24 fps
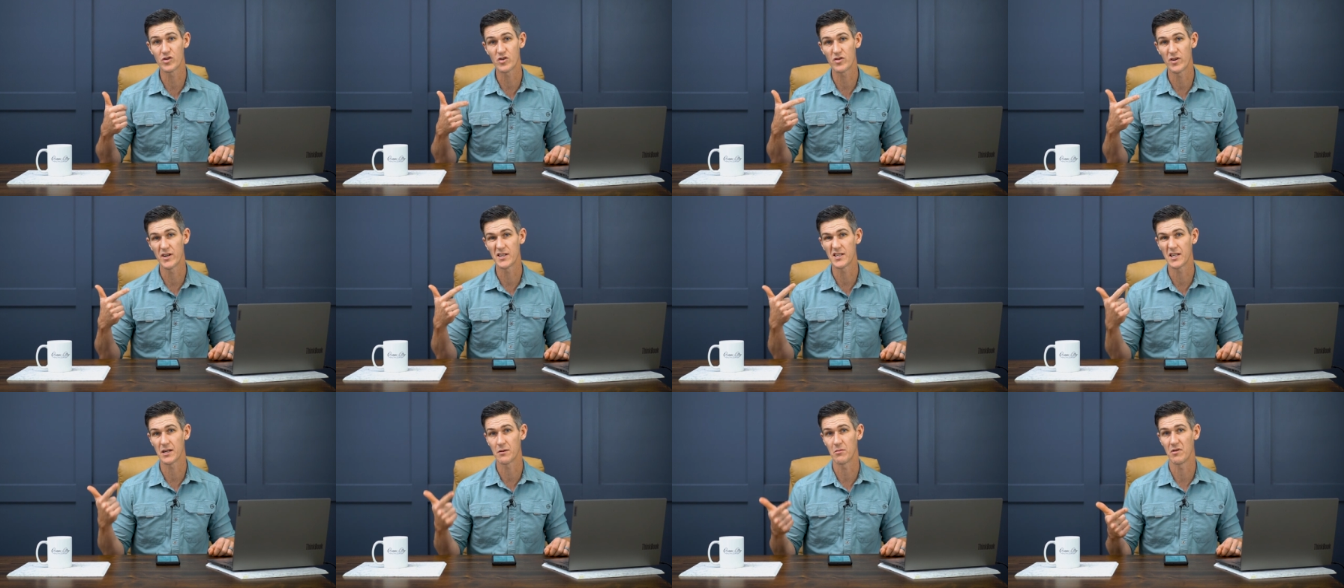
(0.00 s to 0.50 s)

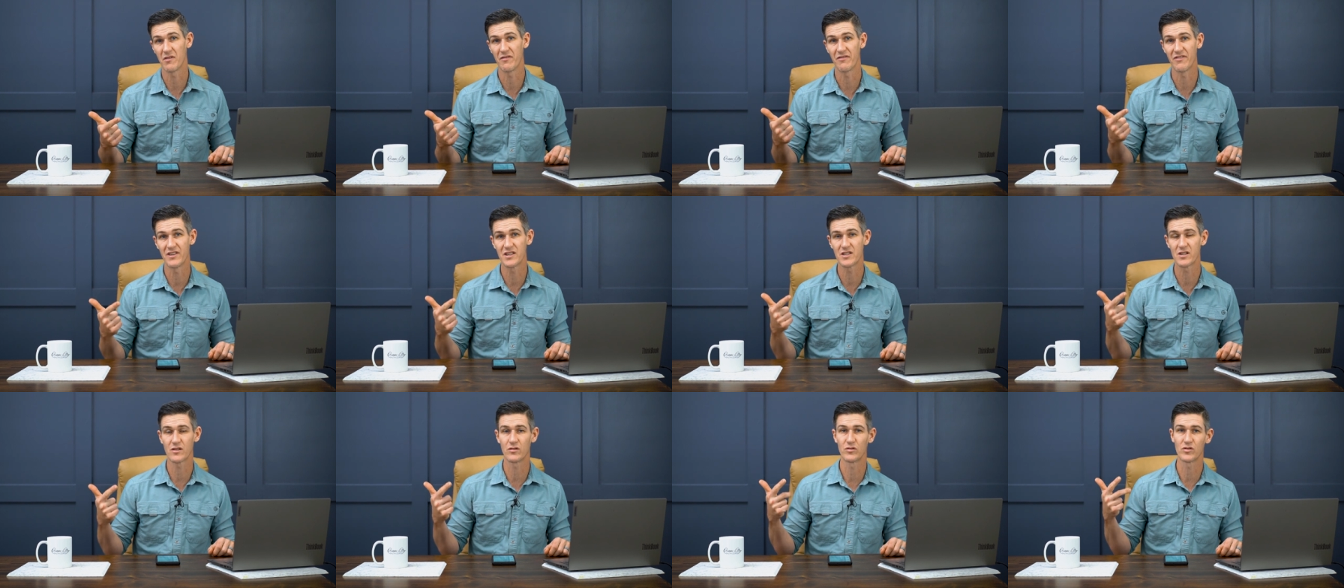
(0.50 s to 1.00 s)
stress, they could be
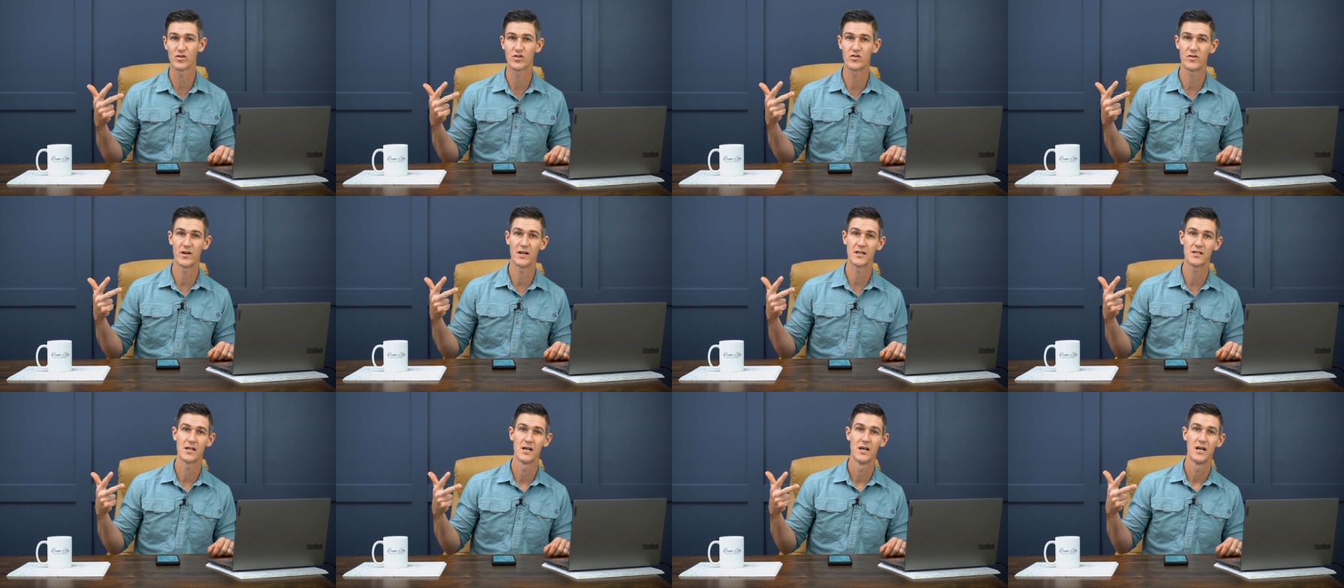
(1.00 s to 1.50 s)
physical
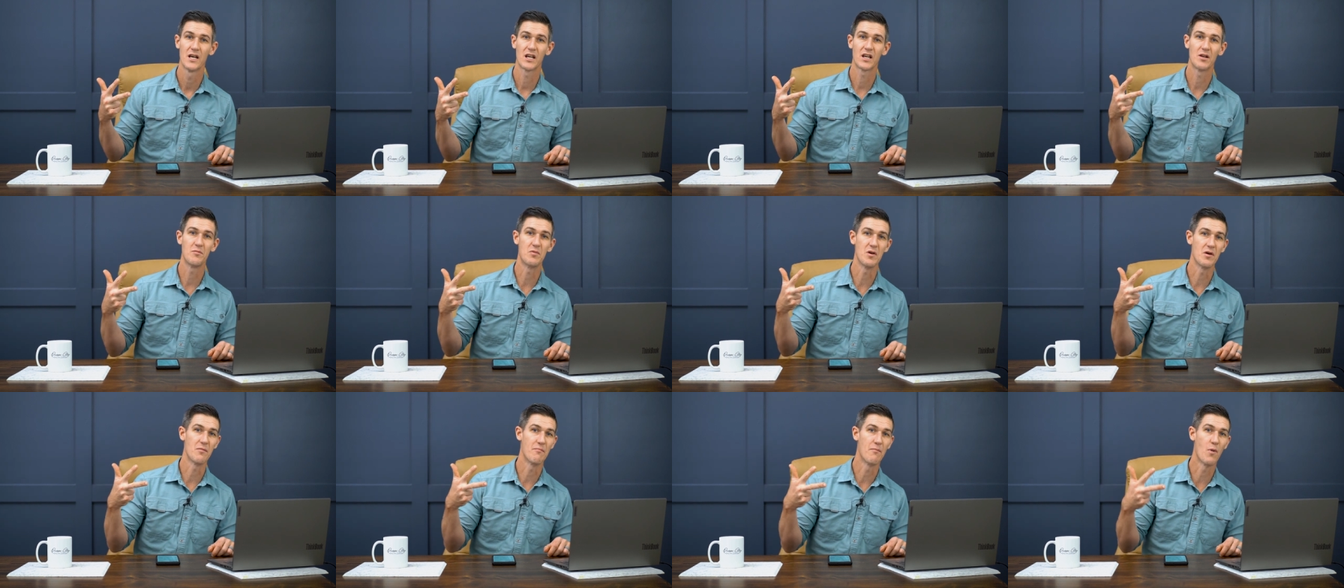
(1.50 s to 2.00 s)
stress, could
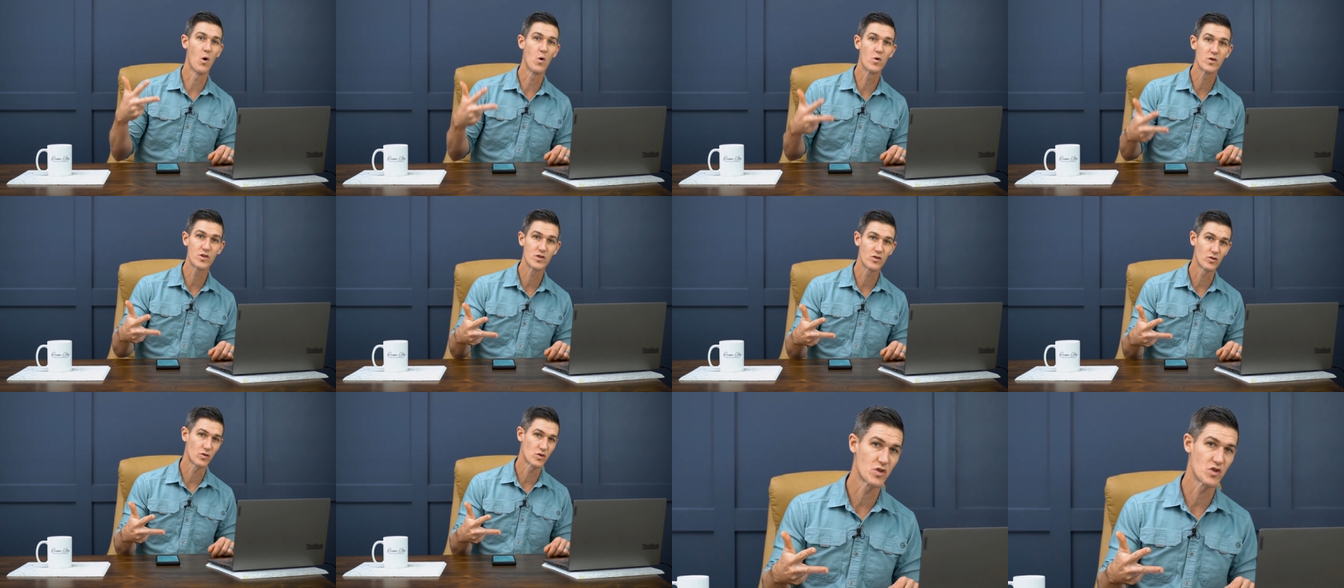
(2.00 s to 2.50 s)
be
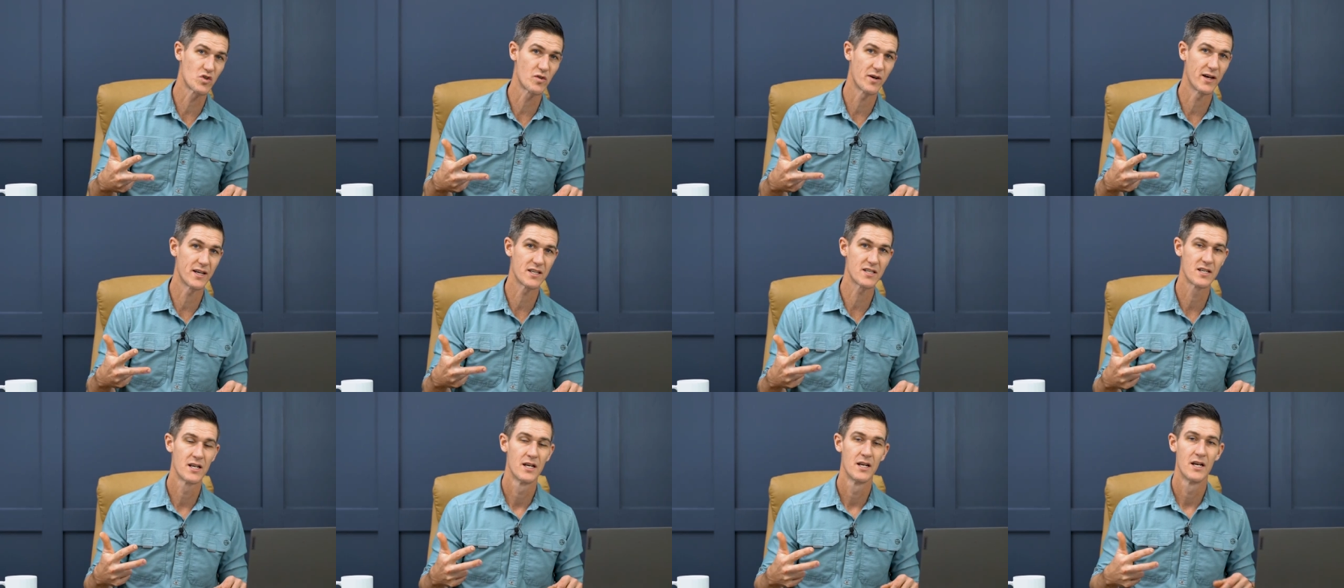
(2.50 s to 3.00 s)
emotional
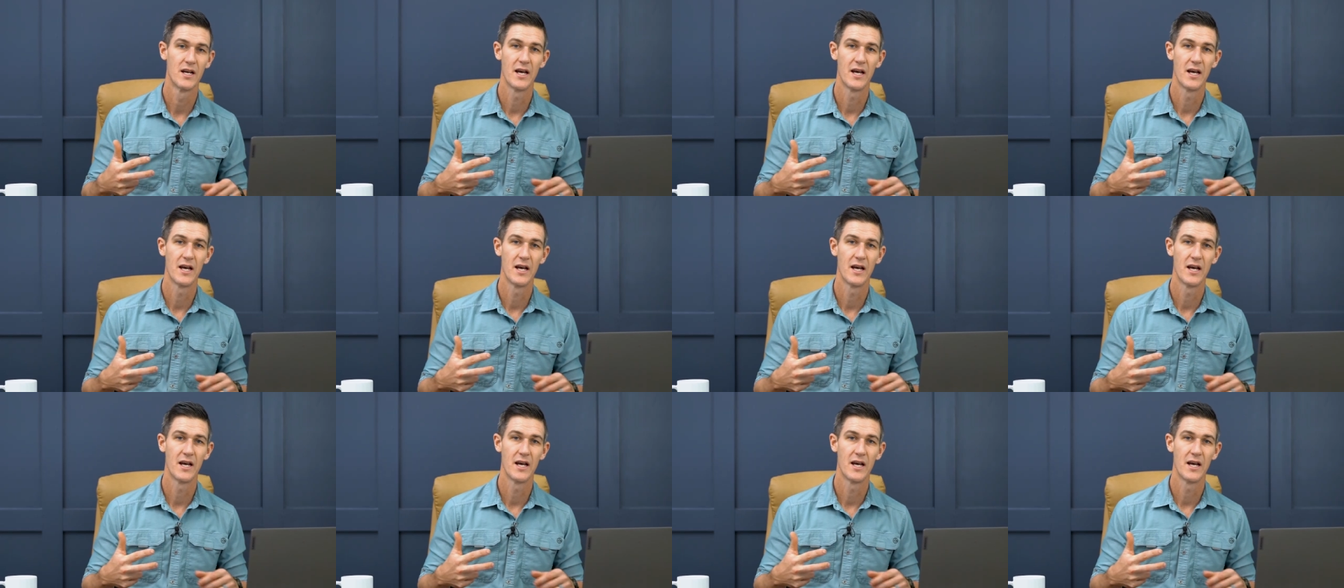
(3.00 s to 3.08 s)
stress,